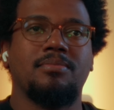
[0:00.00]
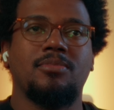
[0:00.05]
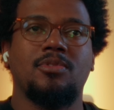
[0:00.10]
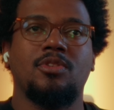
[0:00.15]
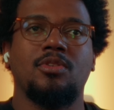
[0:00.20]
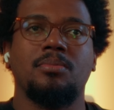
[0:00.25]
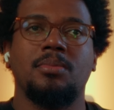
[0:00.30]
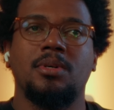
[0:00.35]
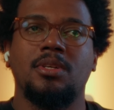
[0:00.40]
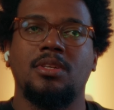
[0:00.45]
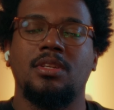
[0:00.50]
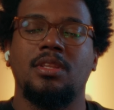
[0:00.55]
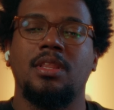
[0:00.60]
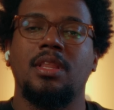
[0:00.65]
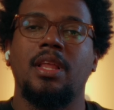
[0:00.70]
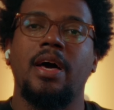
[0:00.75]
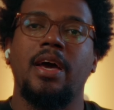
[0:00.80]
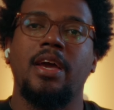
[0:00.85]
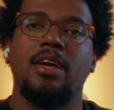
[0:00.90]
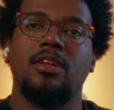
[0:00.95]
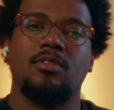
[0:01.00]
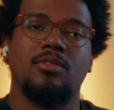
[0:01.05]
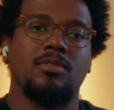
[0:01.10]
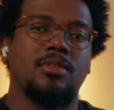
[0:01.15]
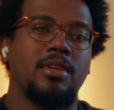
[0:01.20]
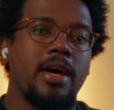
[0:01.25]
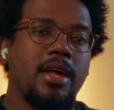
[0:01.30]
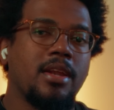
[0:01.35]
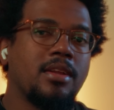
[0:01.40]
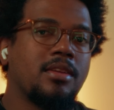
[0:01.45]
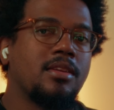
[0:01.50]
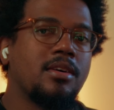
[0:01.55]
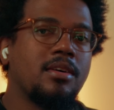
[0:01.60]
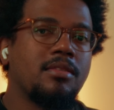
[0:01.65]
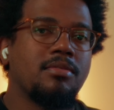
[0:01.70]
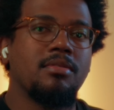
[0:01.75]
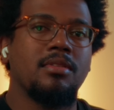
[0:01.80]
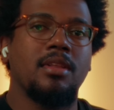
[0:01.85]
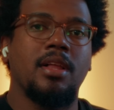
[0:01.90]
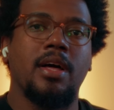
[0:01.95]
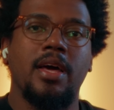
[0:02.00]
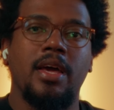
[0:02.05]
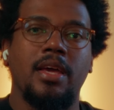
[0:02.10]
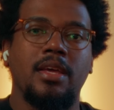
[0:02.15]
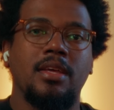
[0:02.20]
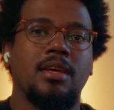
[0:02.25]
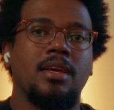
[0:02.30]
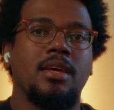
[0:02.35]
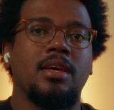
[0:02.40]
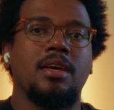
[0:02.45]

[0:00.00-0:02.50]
too much light or not enough light.